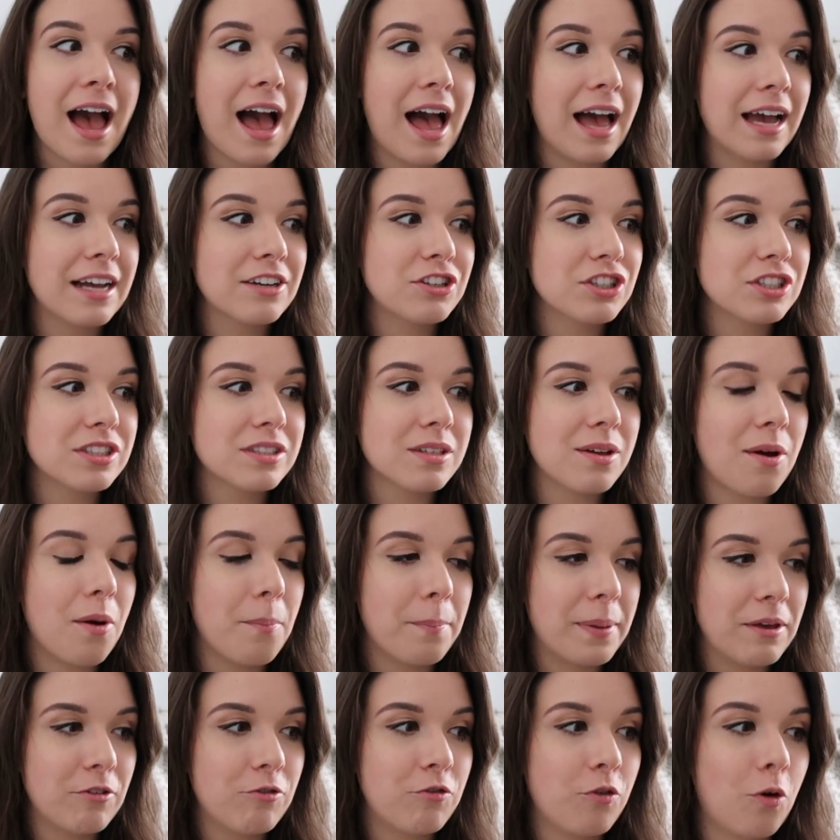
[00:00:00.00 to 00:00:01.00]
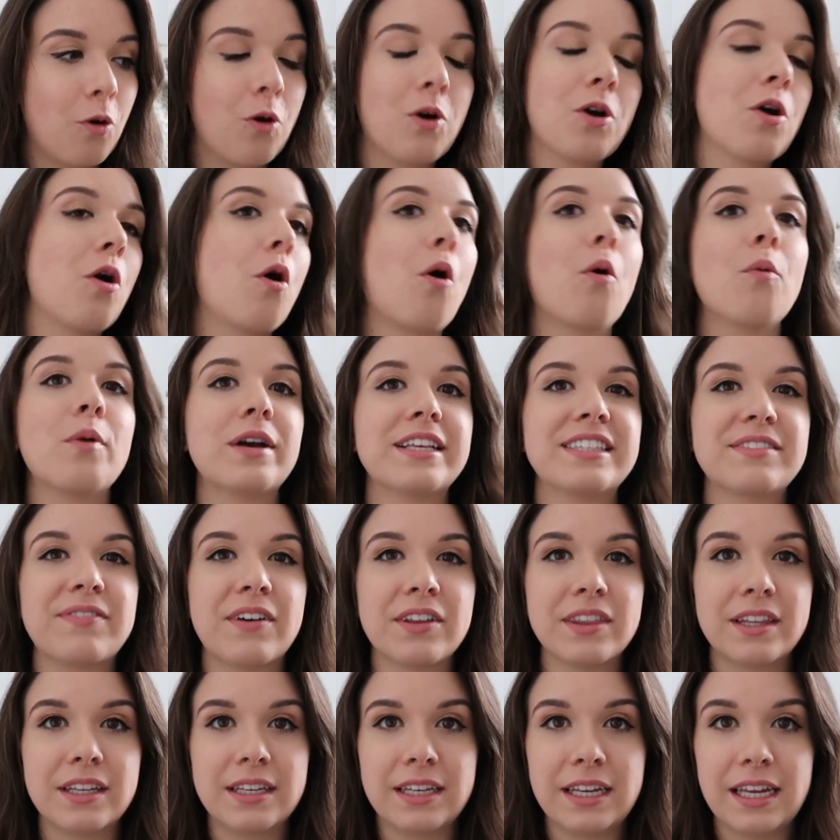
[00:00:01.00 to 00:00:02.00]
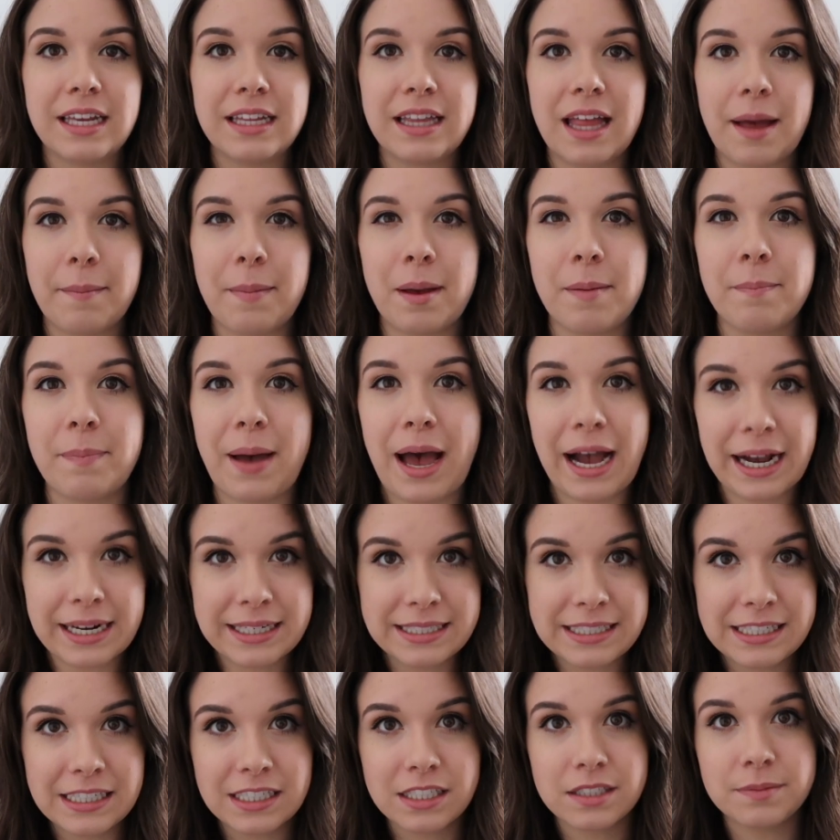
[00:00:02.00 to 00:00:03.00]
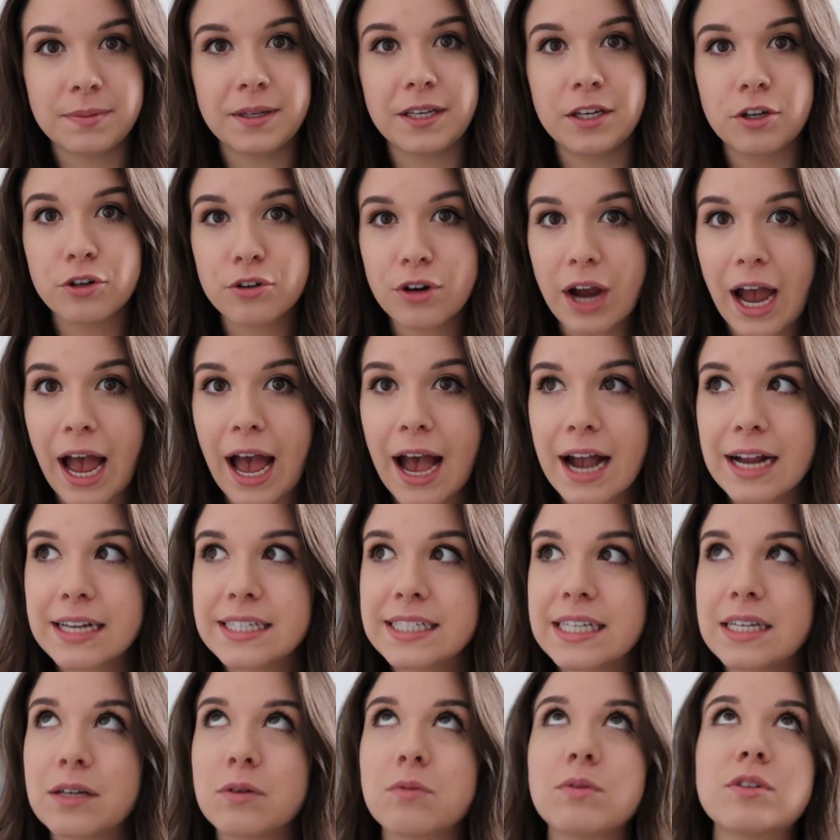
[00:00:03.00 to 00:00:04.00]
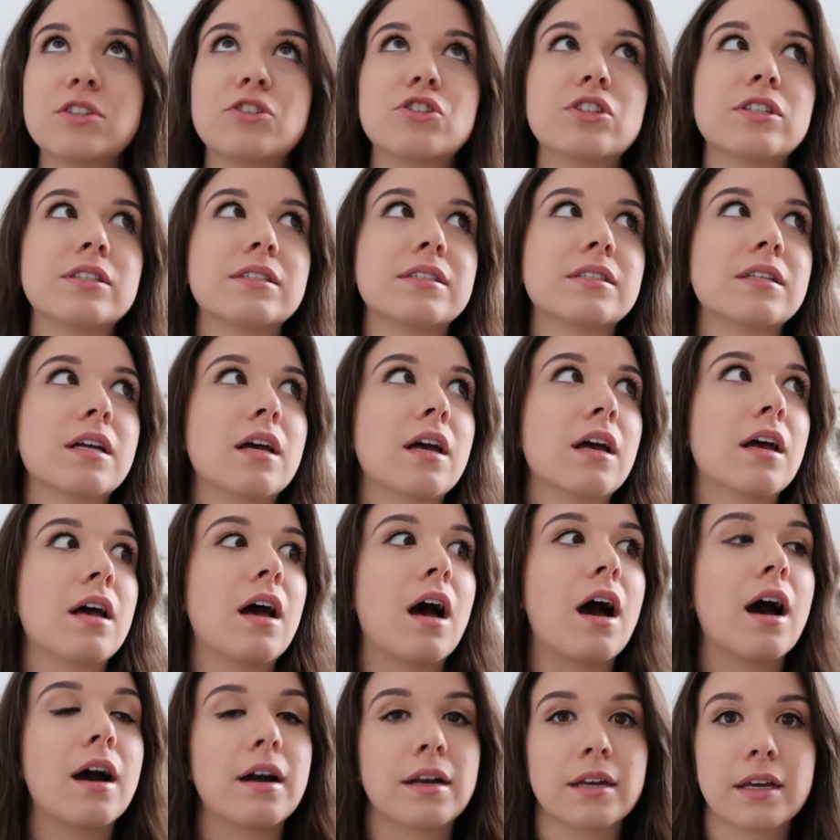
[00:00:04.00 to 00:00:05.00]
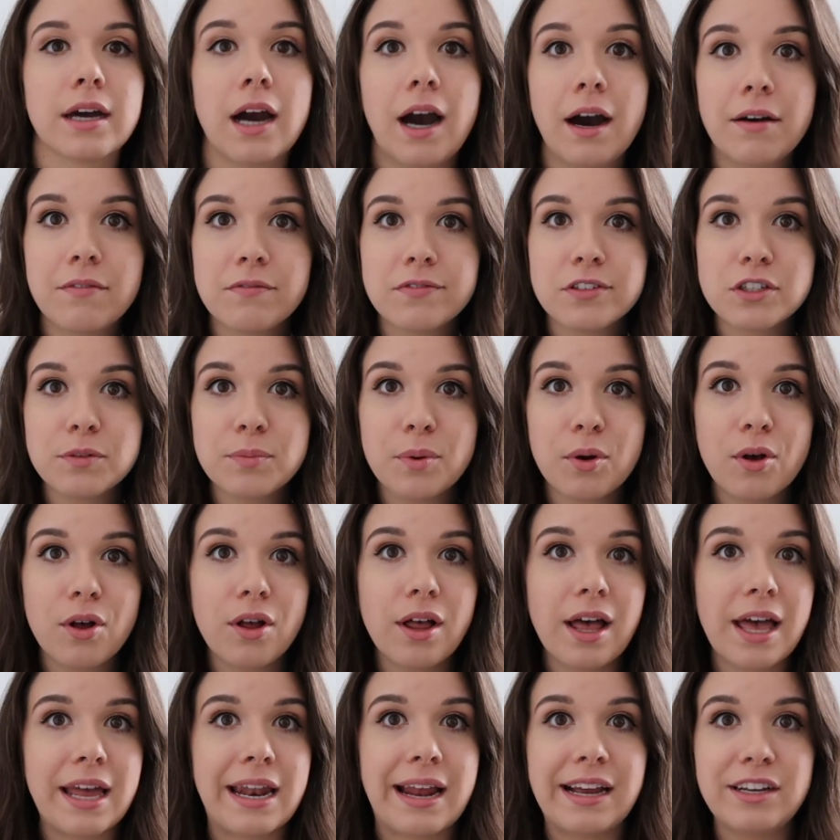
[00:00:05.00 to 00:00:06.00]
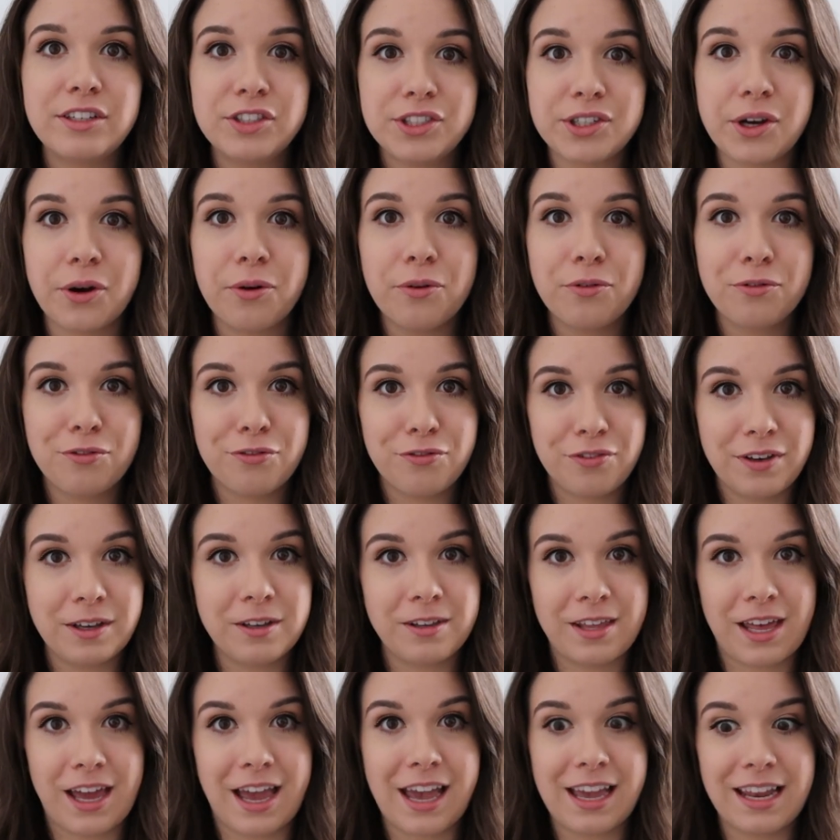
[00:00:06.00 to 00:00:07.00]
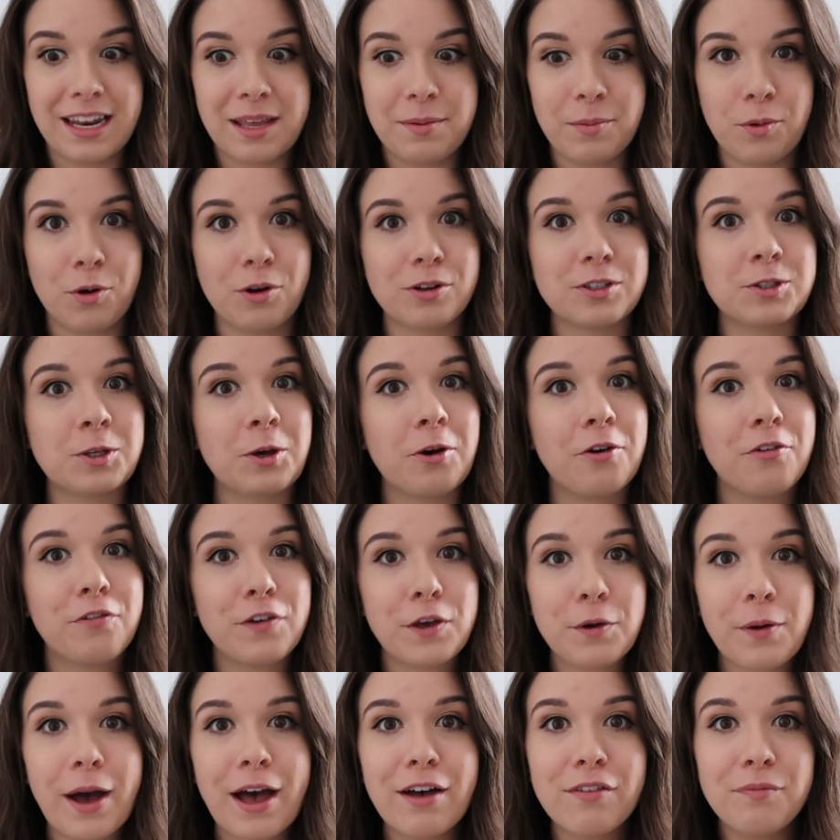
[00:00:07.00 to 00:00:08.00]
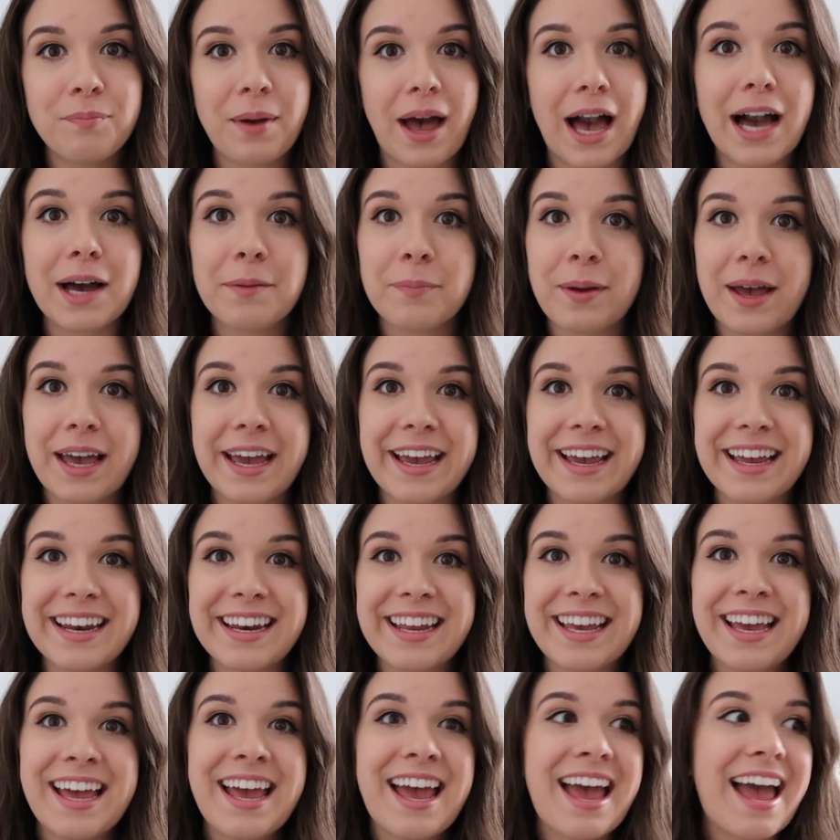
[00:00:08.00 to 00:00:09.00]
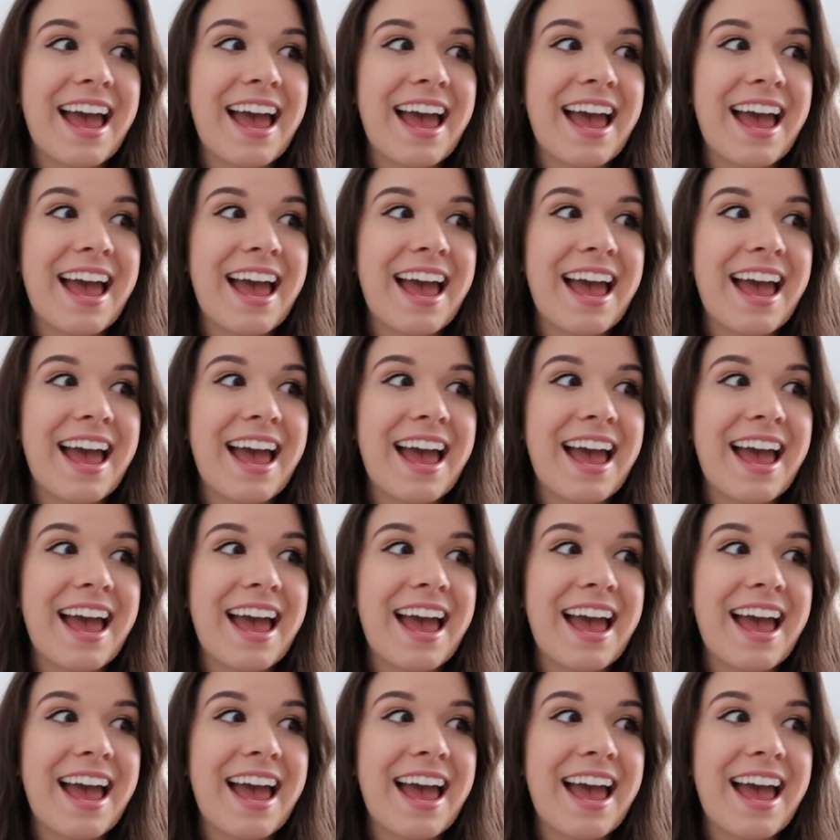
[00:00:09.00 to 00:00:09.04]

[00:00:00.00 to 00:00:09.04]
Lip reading: I just before always felt the need that my back needed to be cracked. It was just uncomfortable, and I don't feel that anymore. So if you have back pain